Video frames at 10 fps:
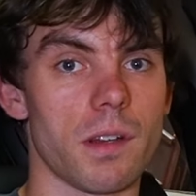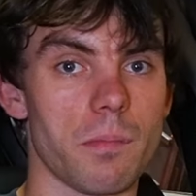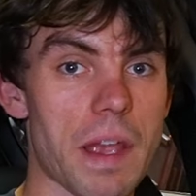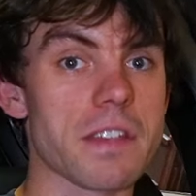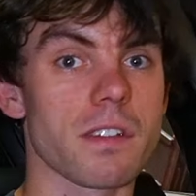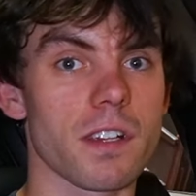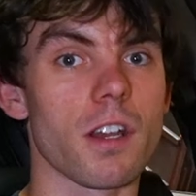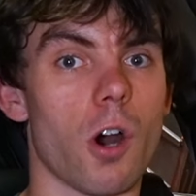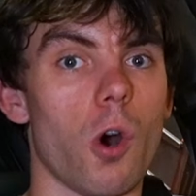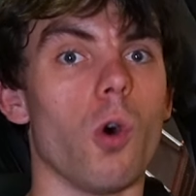Basically a
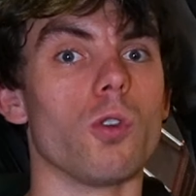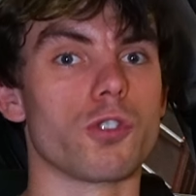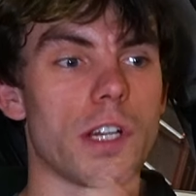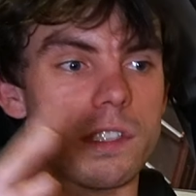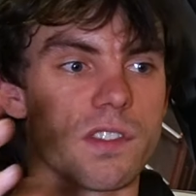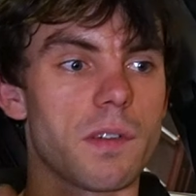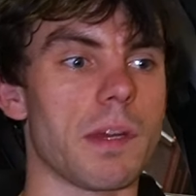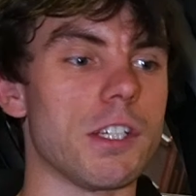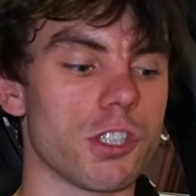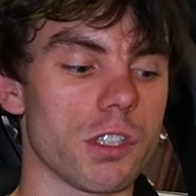whole
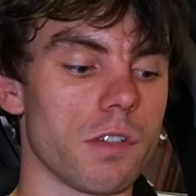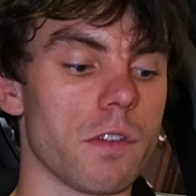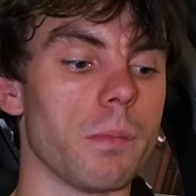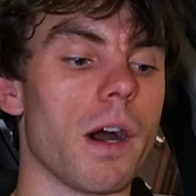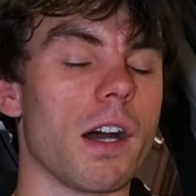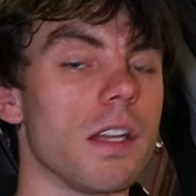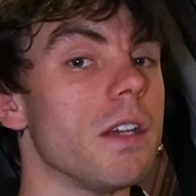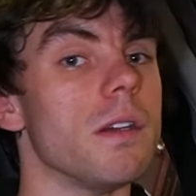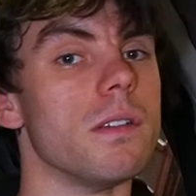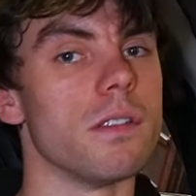transformation of the body.
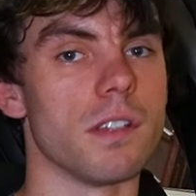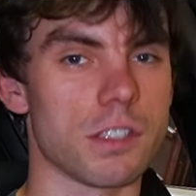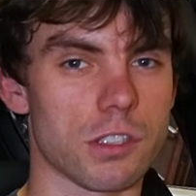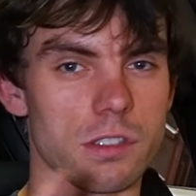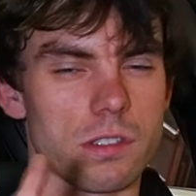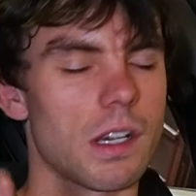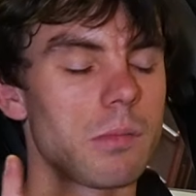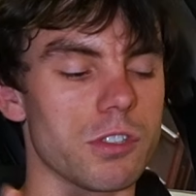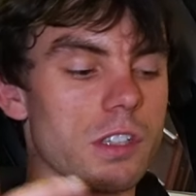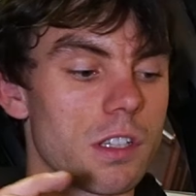I'm just
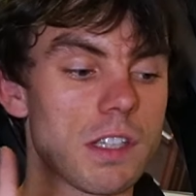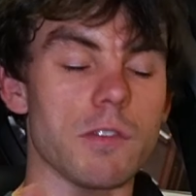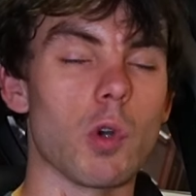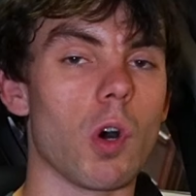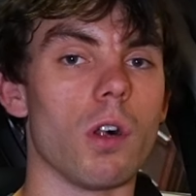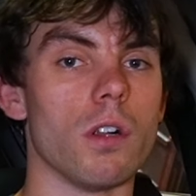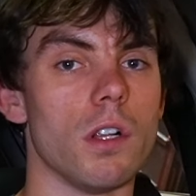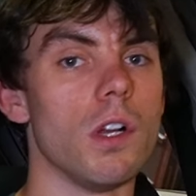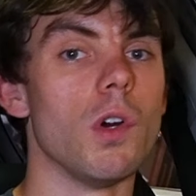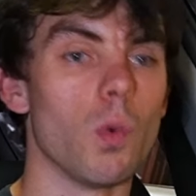gonna leave you all
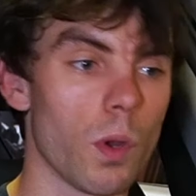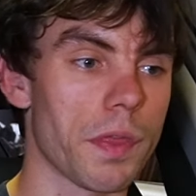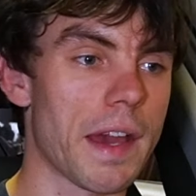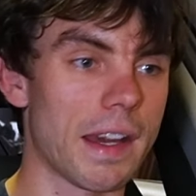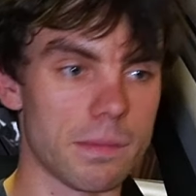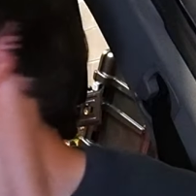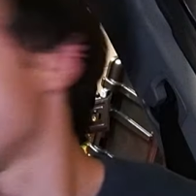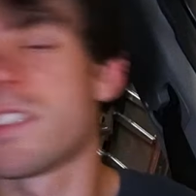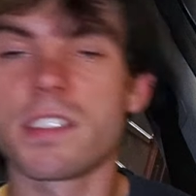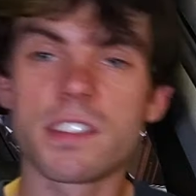with that.
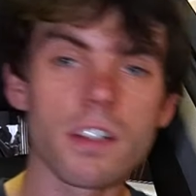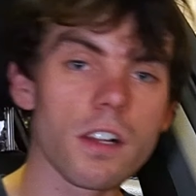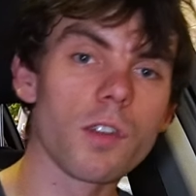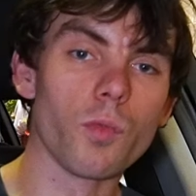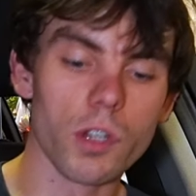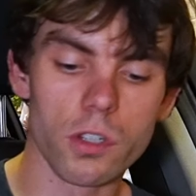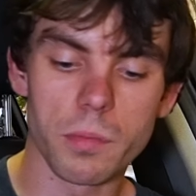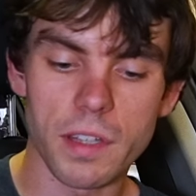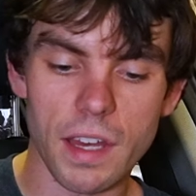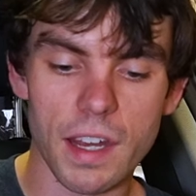It's still unreal to
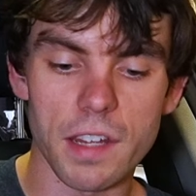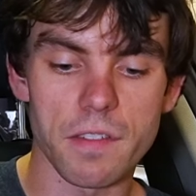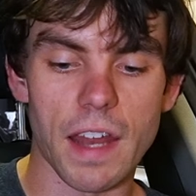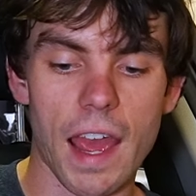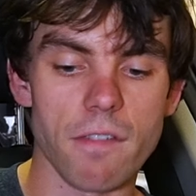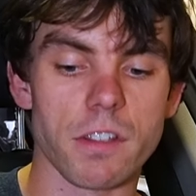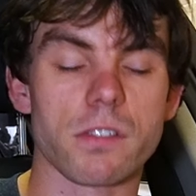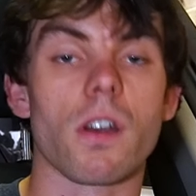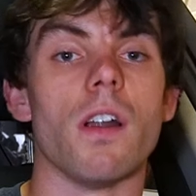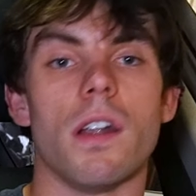me that I even have this
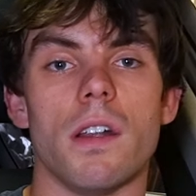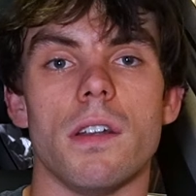car.